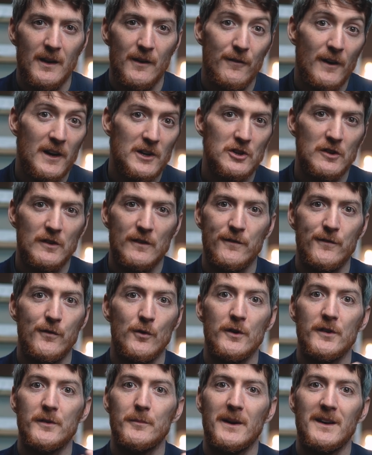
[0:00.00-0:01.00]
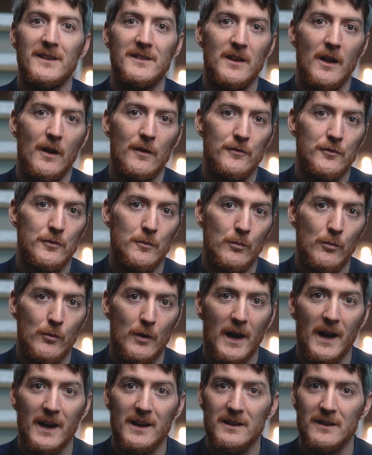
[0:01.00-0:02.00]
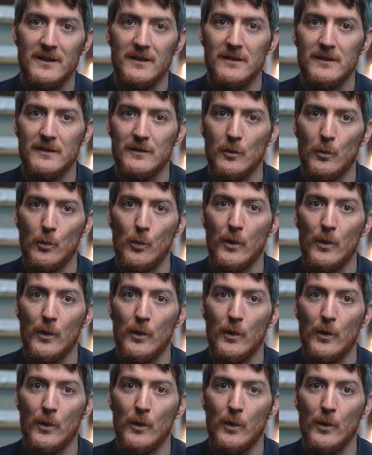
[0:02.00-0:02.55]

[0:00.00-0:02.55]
If I just force myself to practice